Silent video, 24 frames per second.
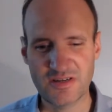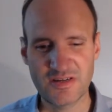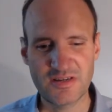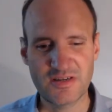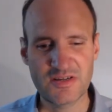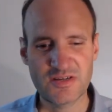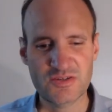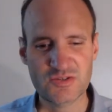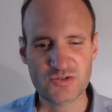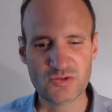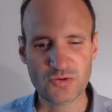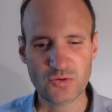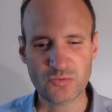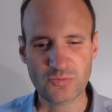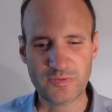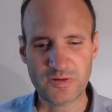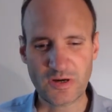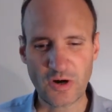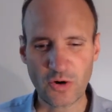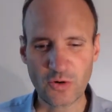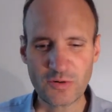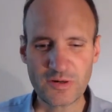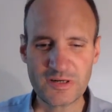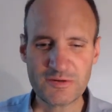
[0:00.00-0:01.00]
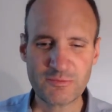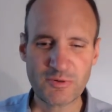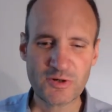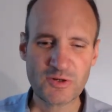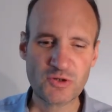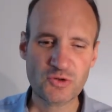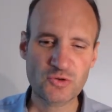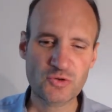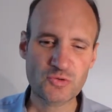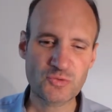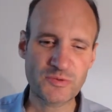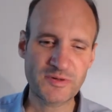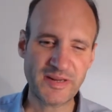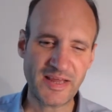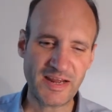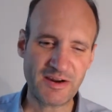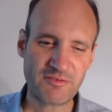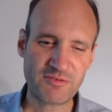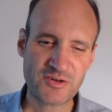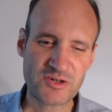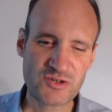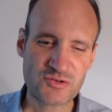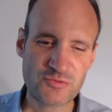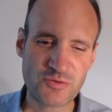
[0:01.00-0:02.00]
So we only want to do an
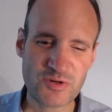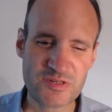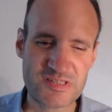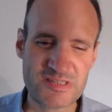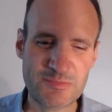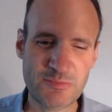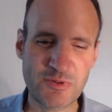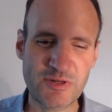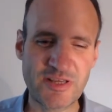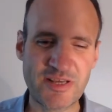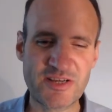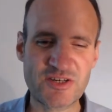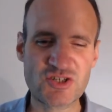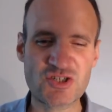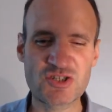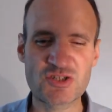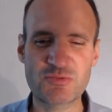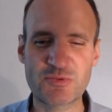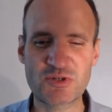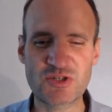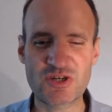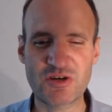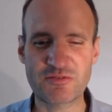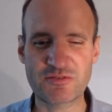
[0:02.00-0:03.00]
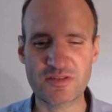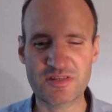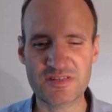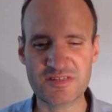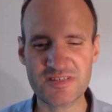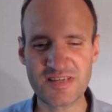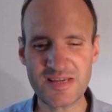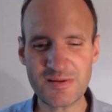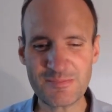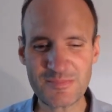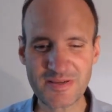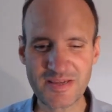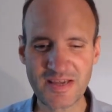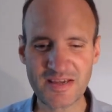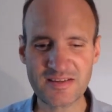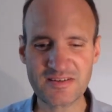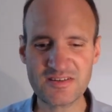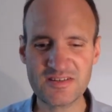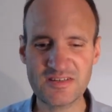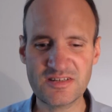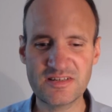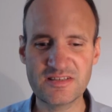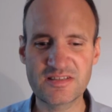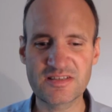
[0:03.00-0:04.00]
average for simulations which have the same
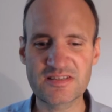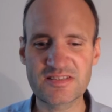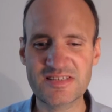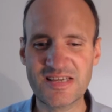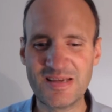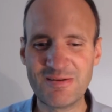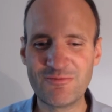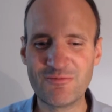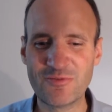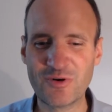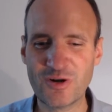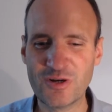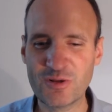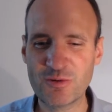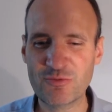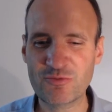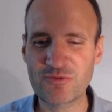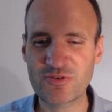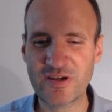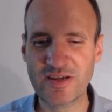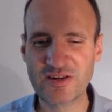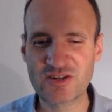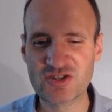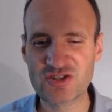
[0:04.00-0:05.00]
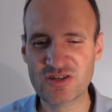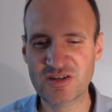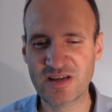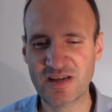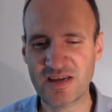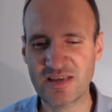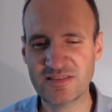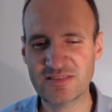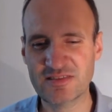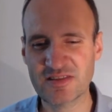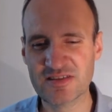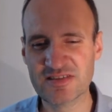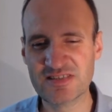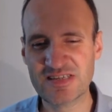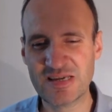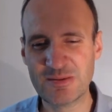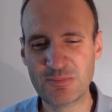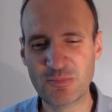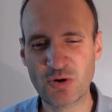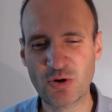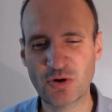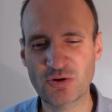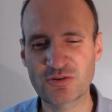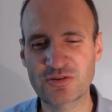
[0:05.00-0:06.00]
KT, the same volume fraction, and the same
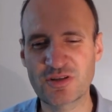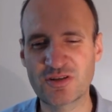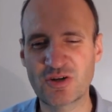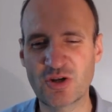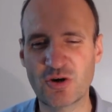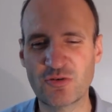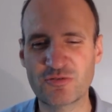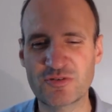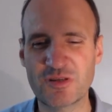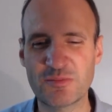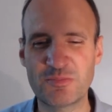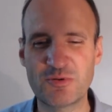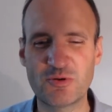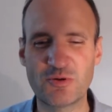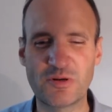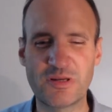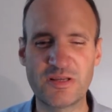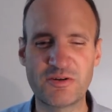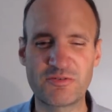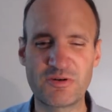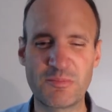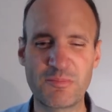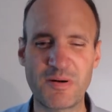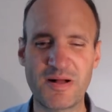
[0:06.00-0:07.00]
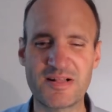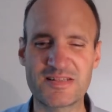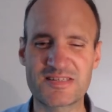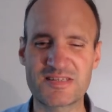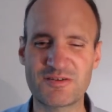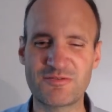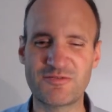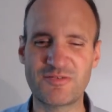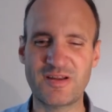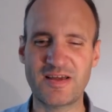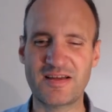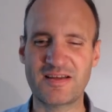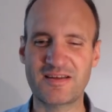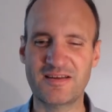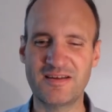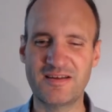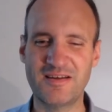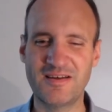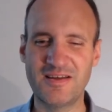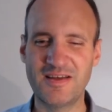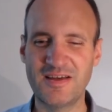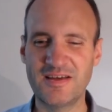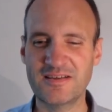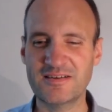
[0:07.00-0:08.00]
content of the purely repulsive flag.
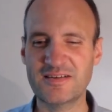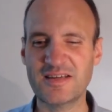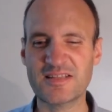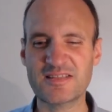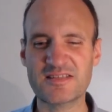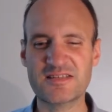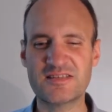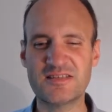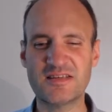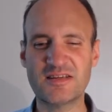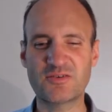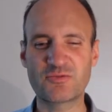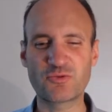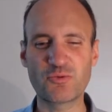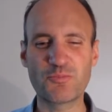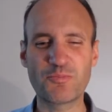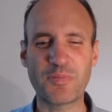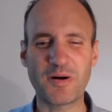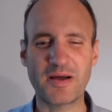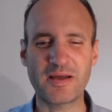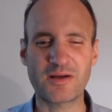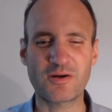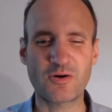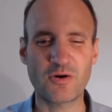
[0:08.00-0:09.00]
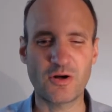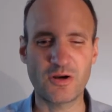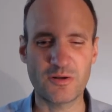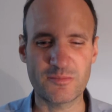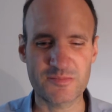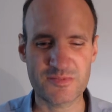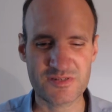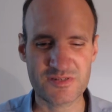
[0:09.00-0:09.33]
That's the group by columns.